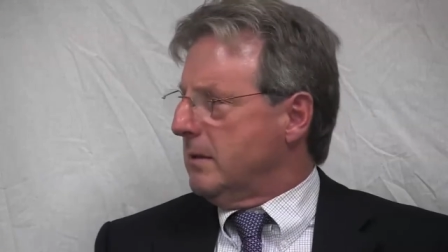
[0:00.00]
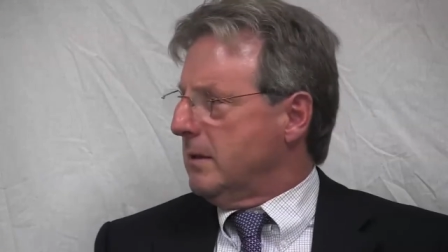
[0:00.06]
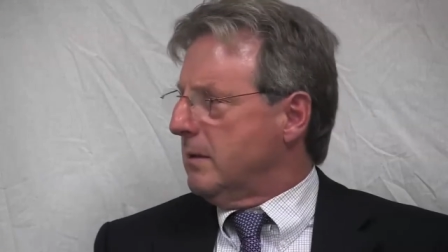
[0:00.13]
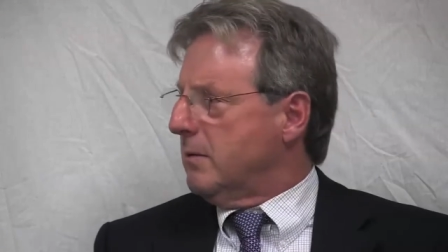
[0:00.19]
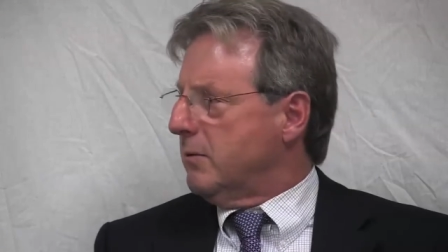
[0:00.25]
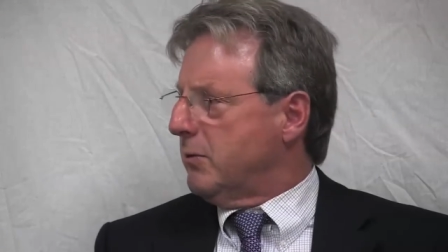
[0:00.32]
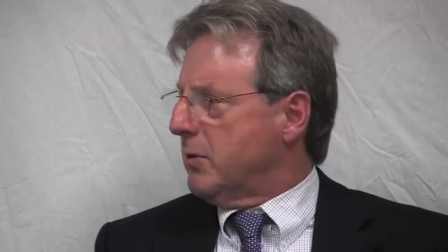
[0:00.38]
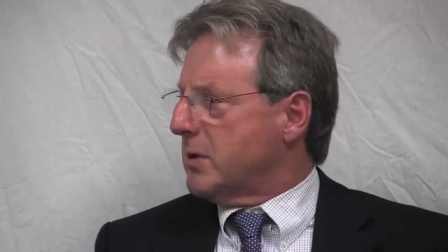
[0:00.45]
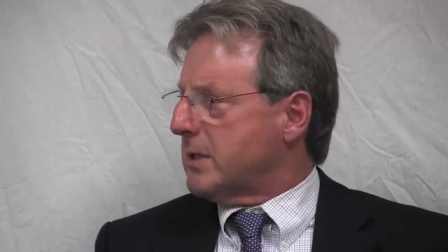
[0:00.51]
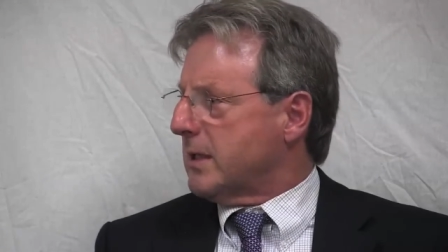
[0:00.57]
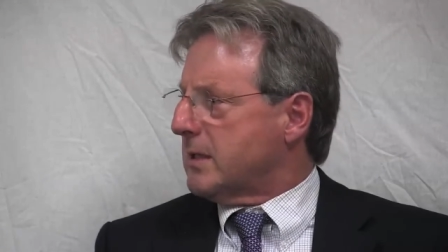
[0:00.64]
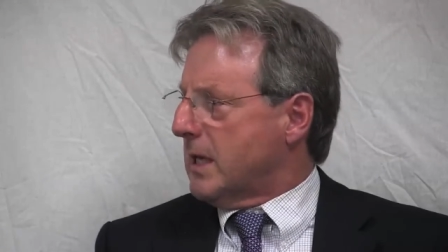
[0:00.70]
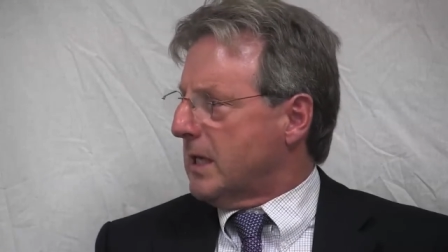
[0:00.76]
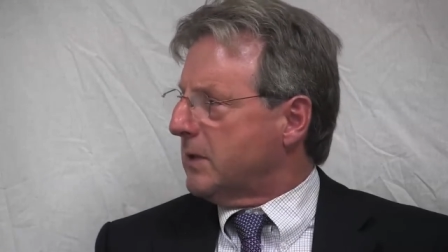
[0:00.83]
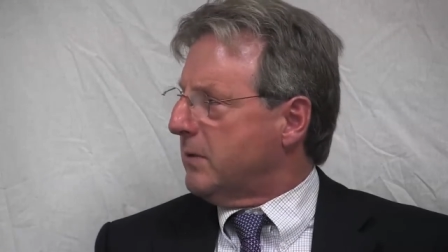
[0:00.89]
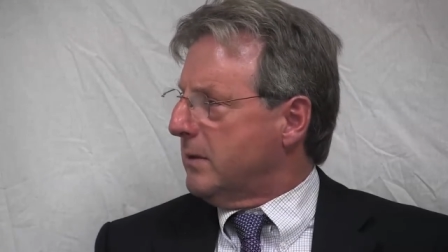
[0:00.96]
you know, if we're
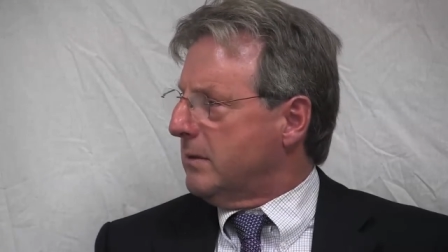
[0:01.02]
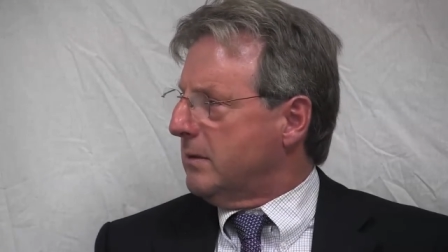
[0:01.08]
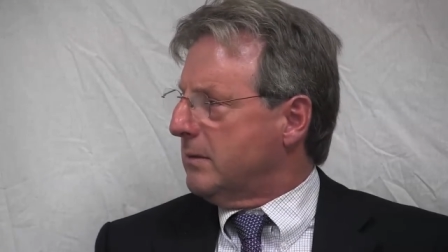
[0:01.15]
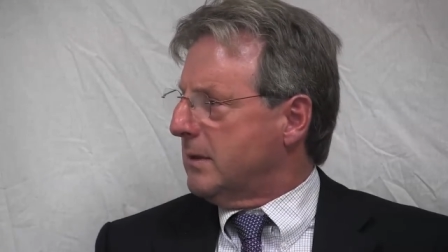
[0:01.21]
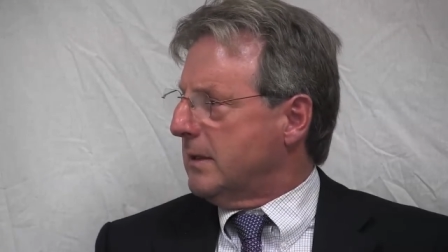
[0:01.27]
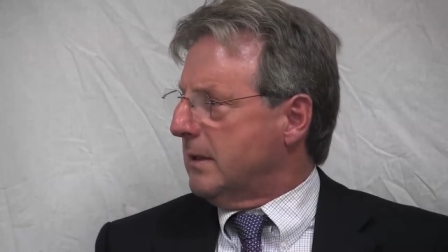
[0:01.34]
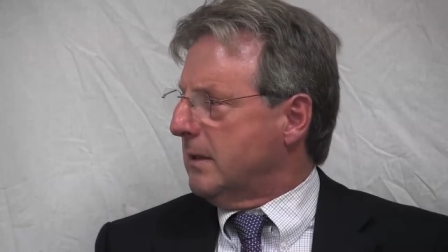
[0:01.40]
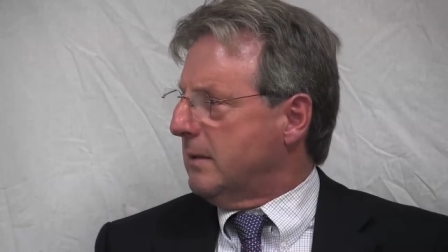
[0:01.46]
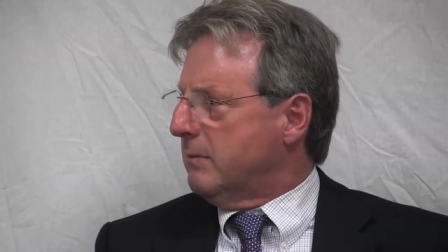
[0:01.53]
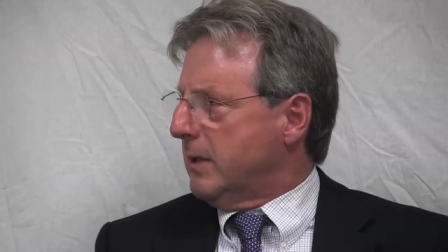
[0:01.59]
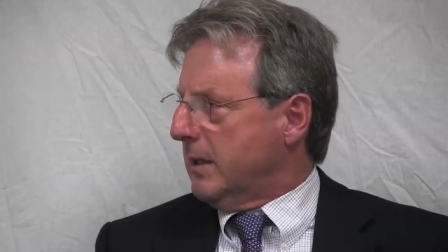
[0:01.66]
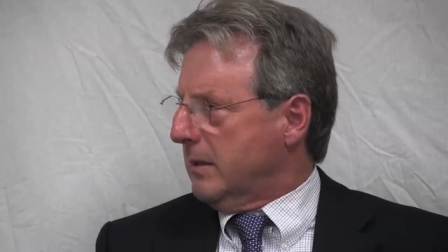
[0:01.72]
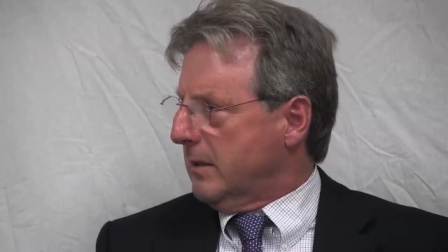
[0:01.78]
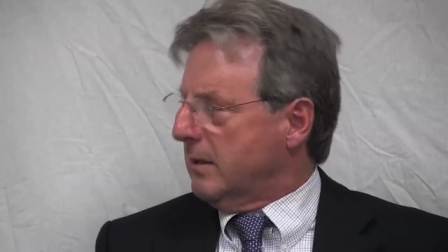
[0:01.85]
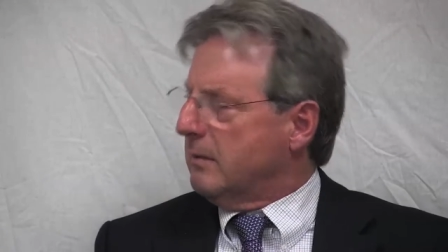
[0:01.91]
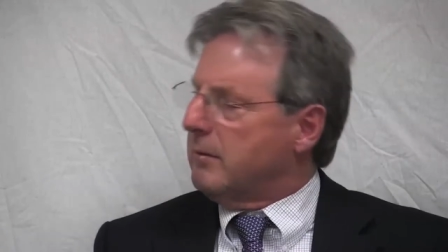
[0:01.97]
successful in
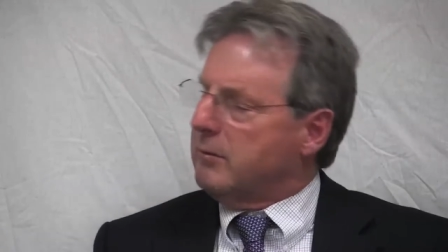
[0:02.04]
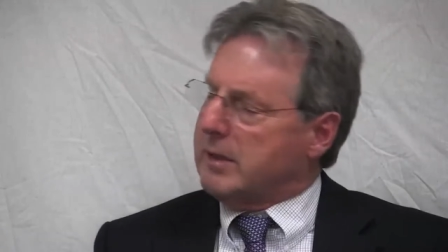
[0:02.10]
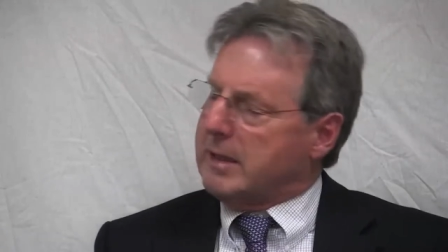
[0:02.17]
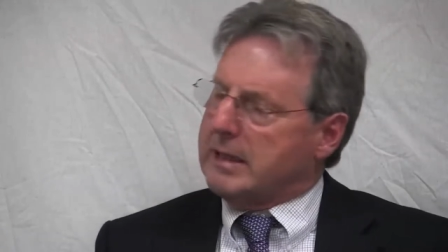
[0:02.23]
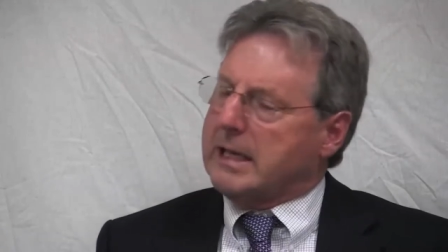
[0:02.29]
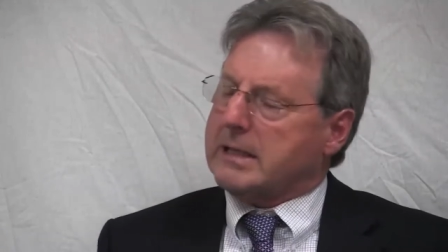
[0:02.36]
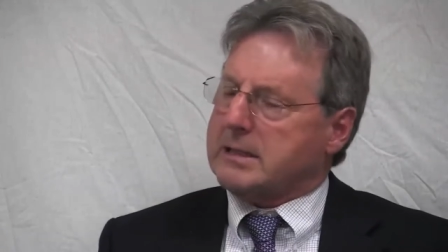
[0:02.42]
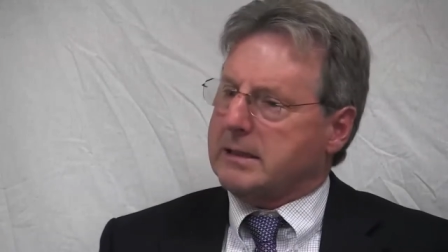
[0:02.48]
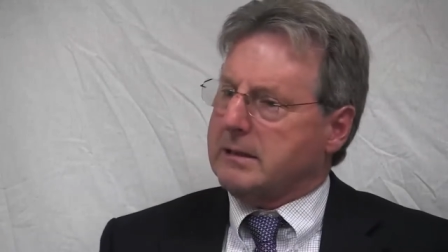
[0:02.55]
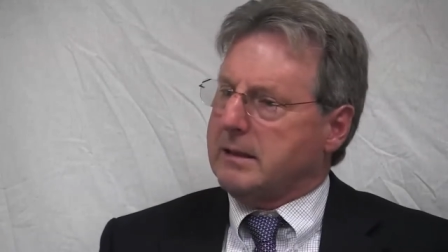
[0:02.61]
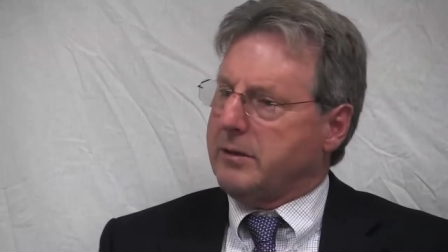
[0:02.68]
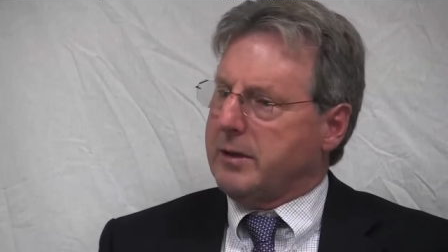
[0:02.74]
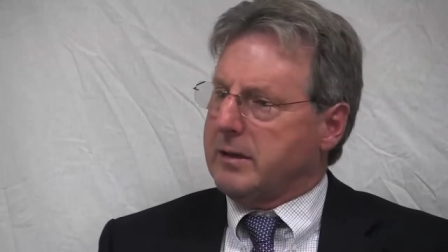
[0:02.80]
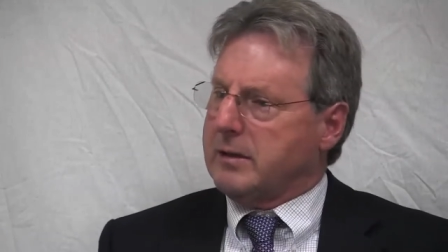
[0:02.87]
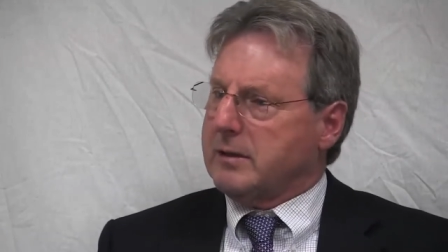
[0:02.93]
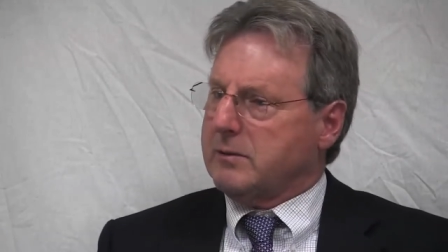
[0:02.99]
getting reelected,
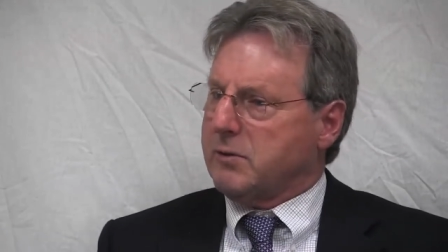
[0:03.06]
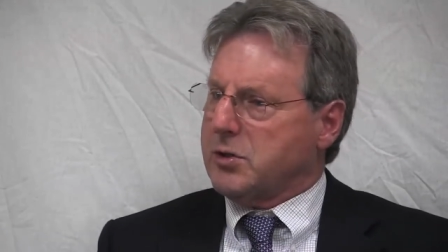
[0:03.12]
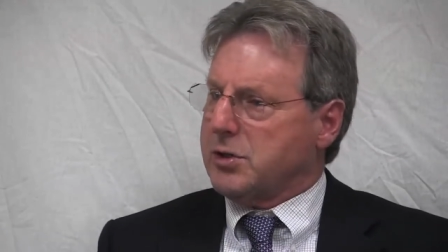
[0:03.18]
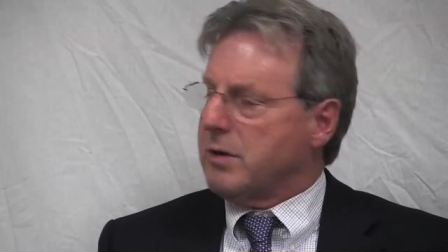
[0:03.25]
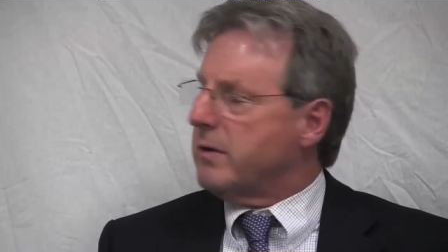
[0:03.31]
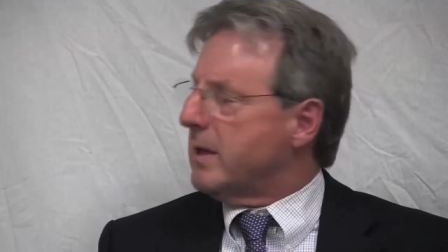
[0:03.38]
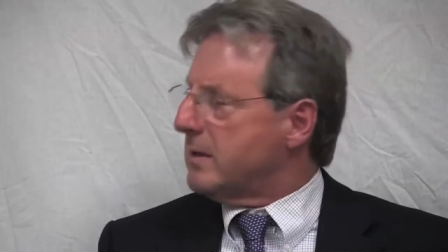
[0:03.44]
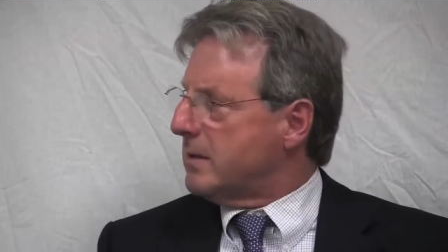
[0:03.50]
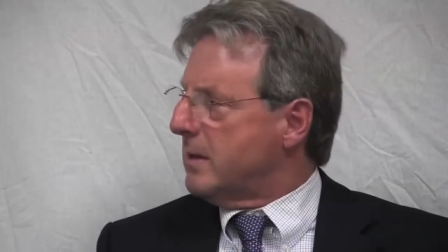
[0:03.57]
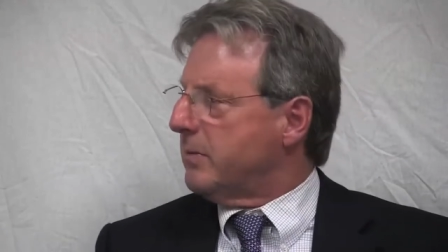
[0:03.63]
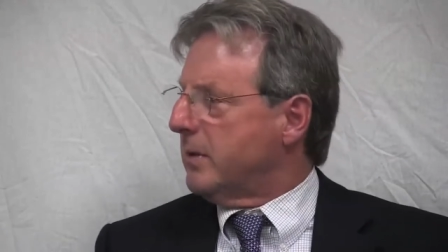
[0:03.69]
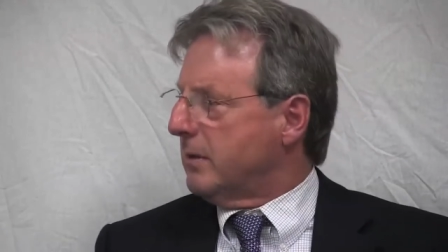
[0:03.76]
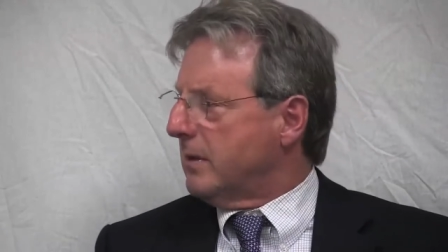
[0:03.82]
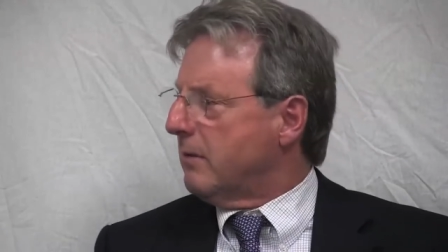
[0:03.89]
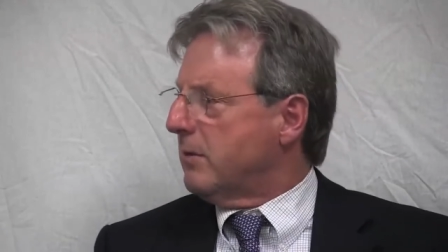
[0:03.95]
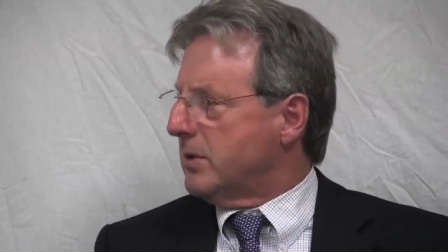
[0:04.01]
I think that's for sure, that's
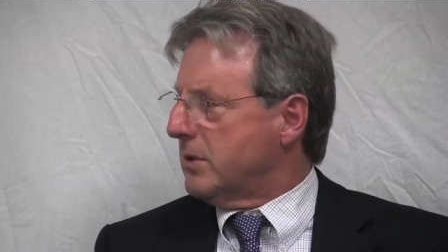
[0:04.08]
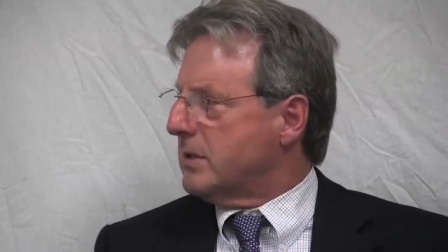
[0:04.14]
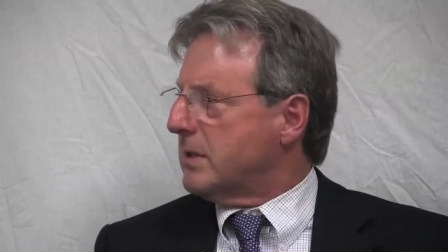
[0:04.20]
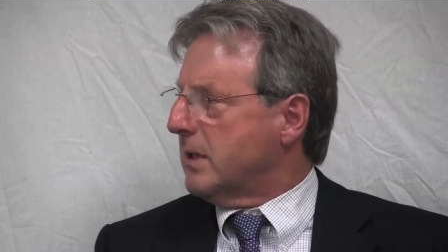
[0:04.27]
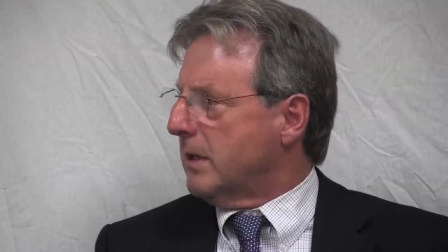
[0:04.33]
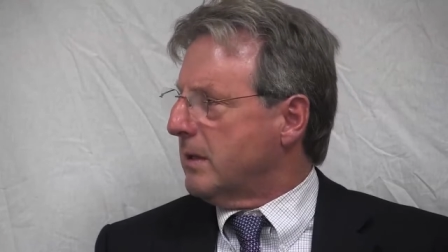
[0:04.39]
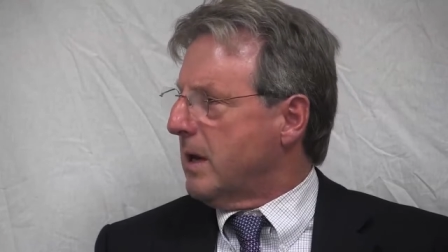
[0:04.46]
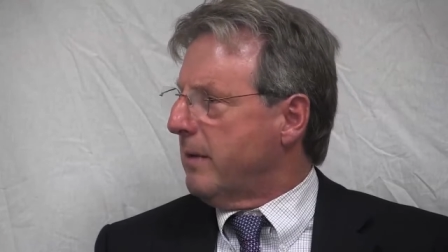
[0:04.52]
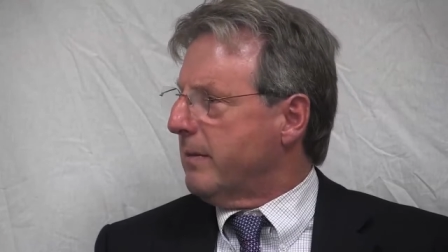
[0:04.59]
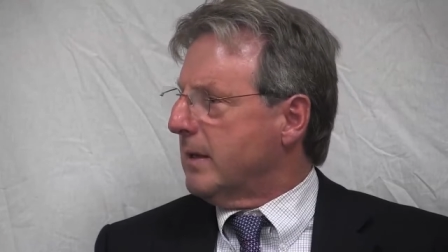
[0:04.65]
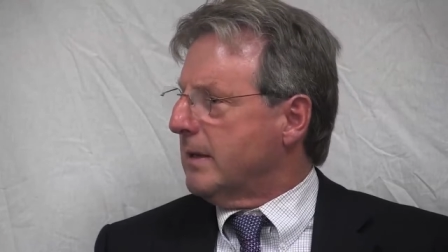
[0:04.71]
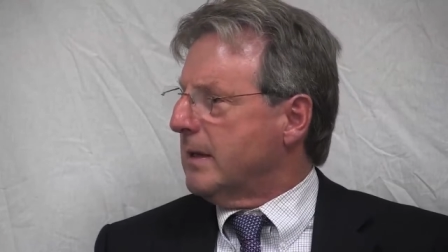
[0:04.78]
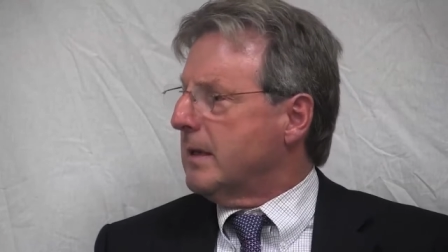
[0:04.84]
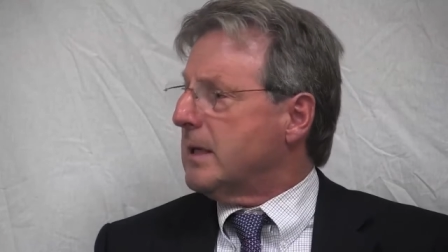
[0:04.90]
something that we should take up,